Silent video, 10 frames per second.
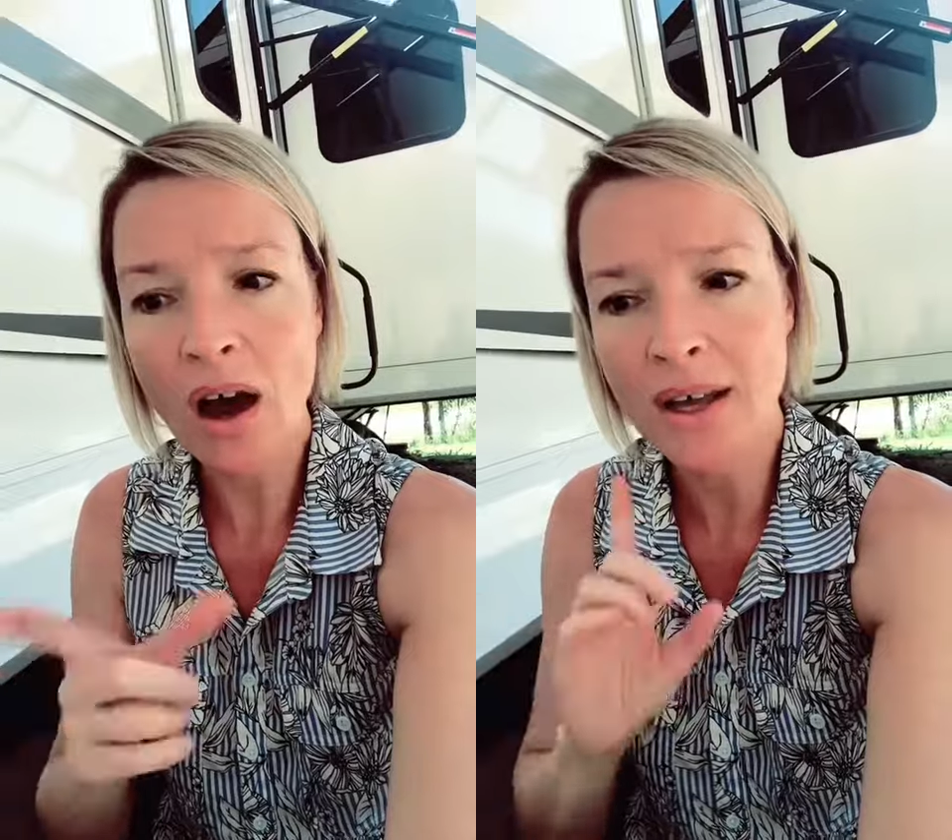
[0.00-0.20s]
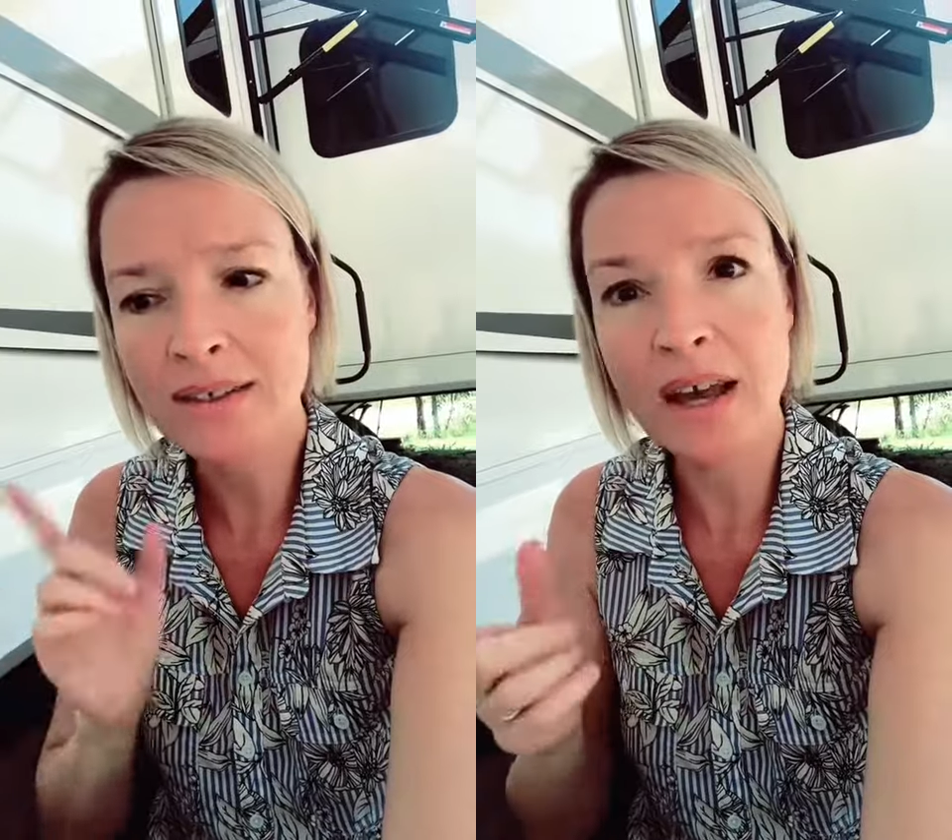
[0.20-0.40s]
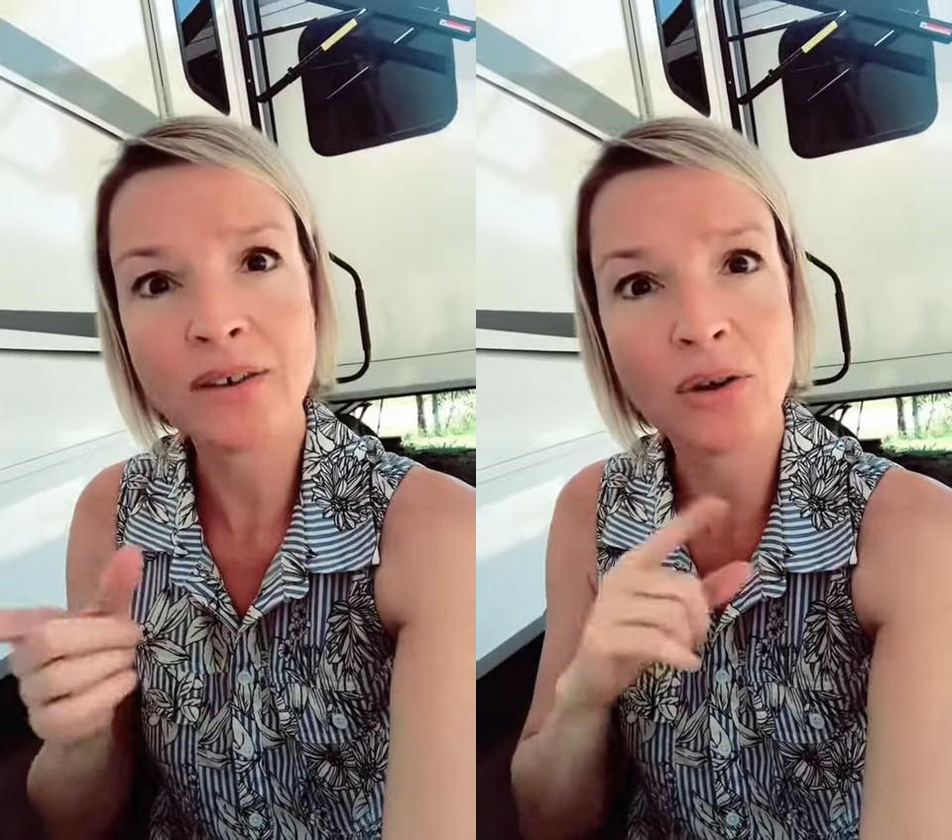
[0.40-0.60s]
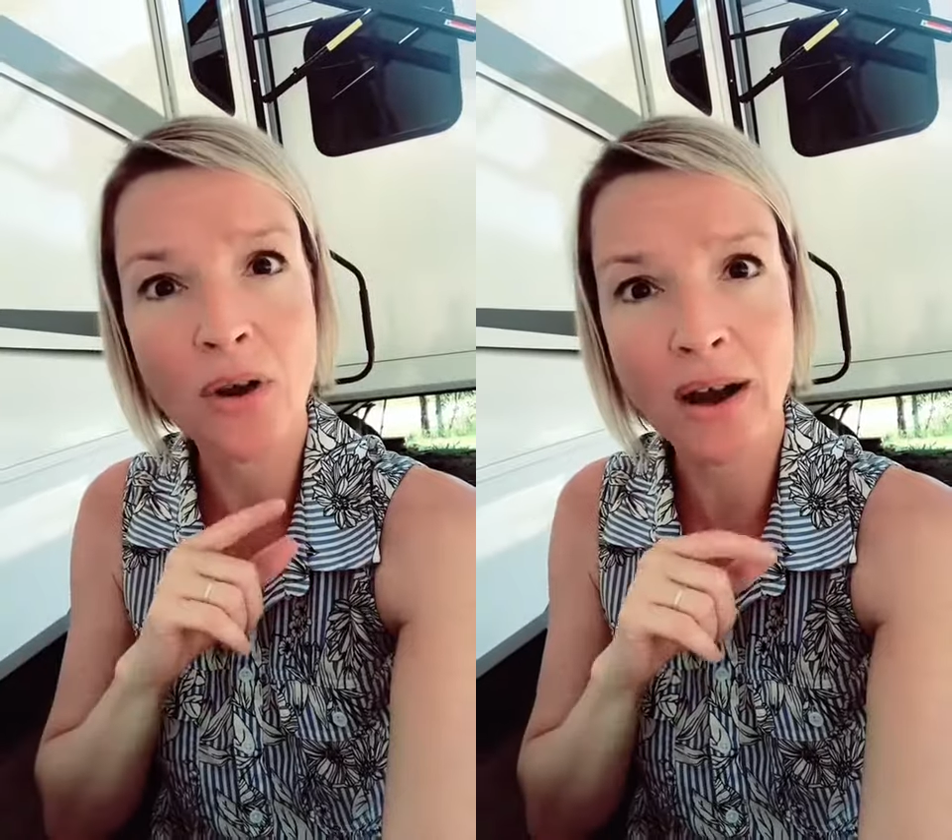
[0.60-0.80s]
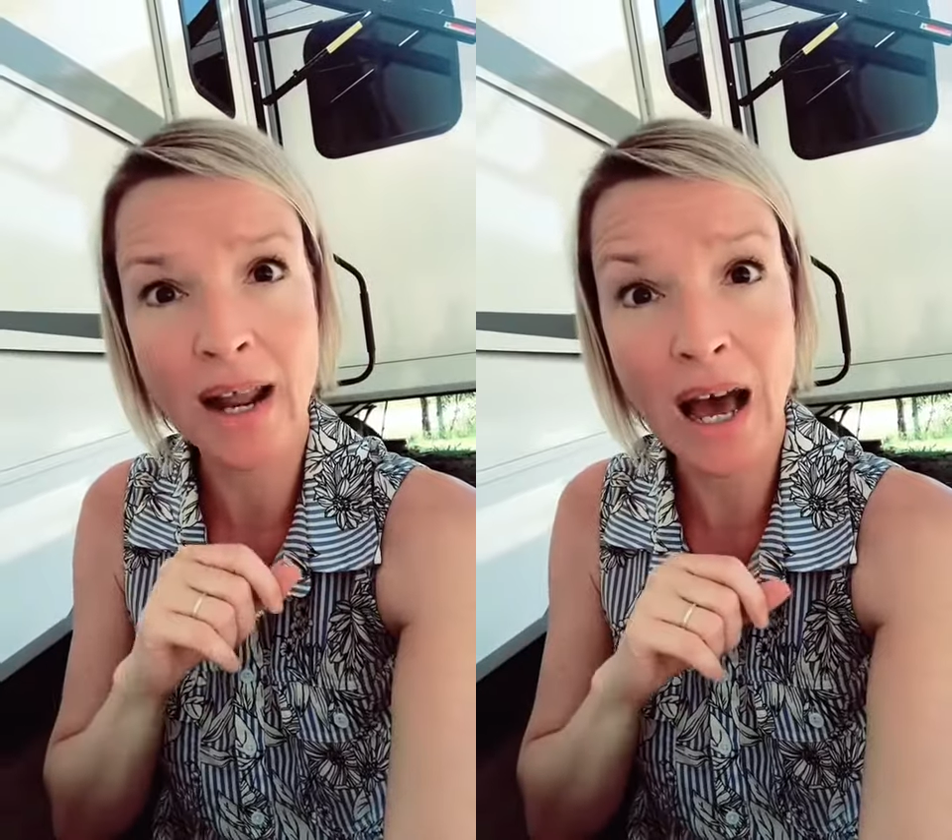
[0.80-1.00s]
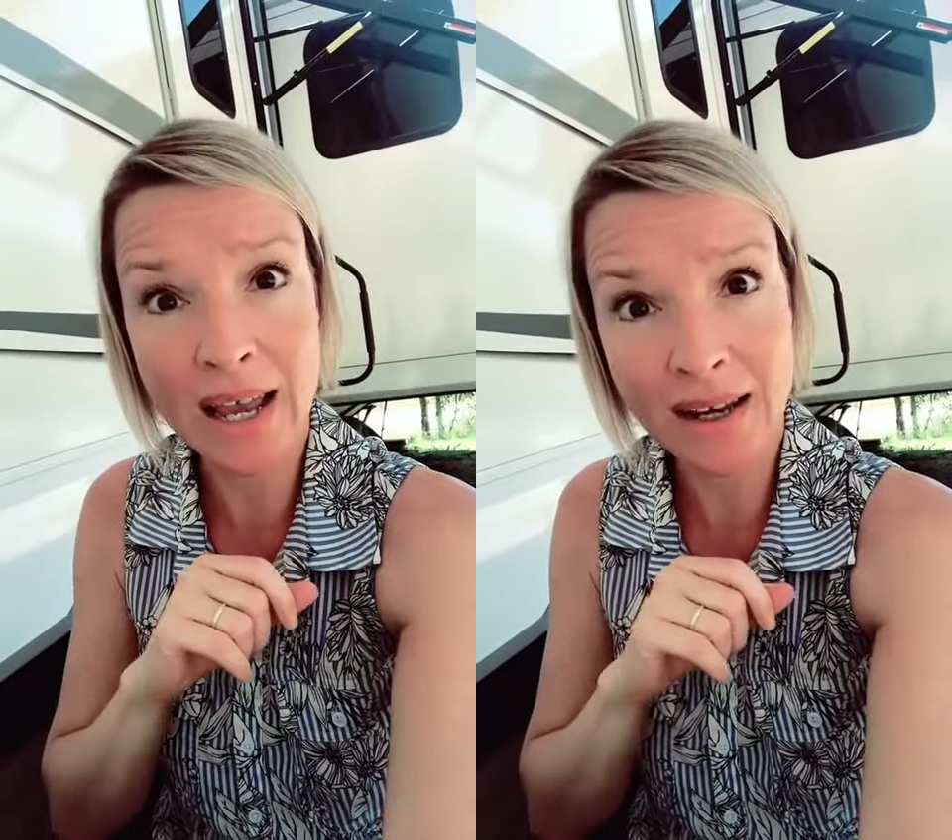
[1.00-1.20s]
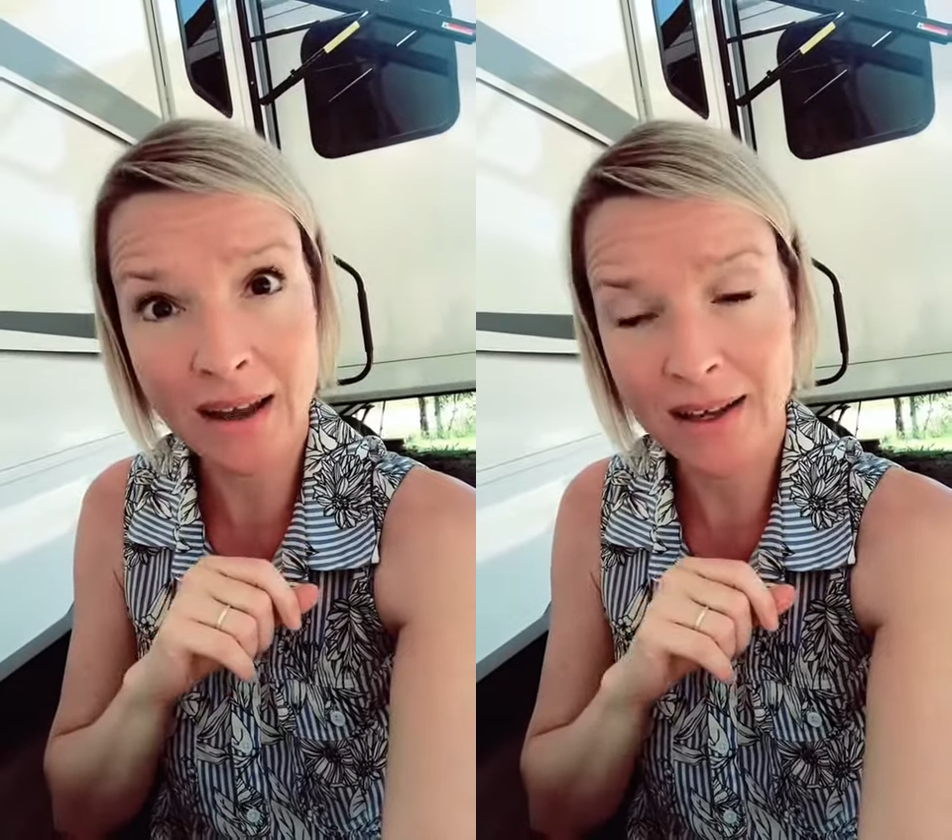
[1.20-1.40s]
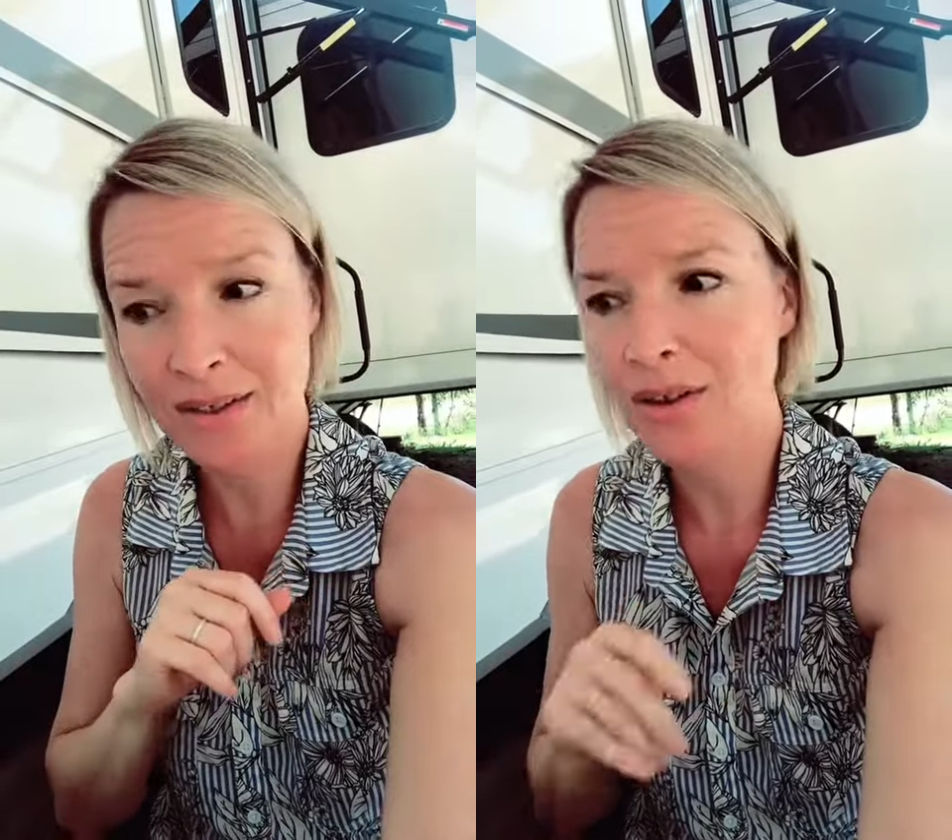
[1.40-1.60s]
Side note on
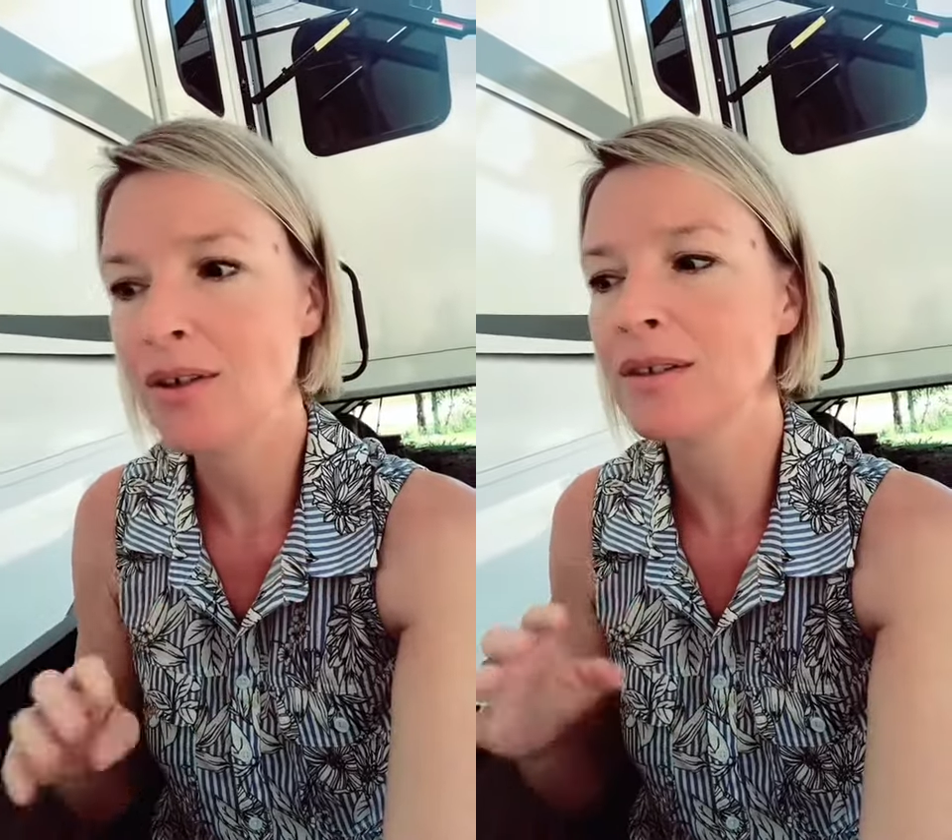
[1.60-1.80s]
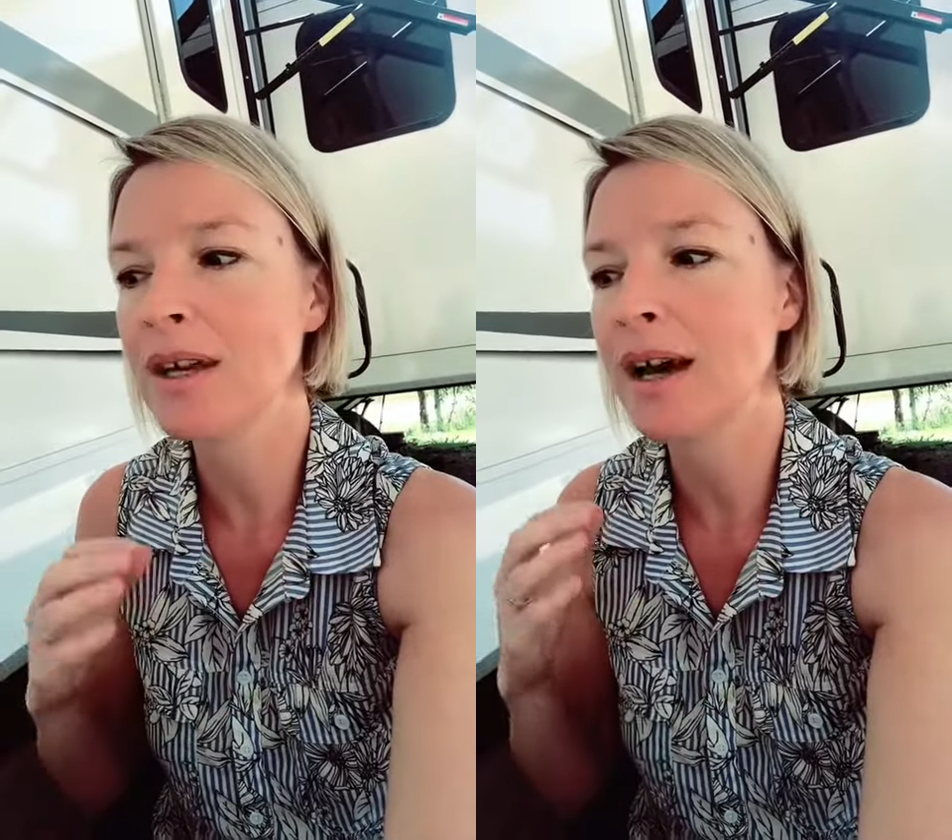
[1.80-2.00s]
iodized salt.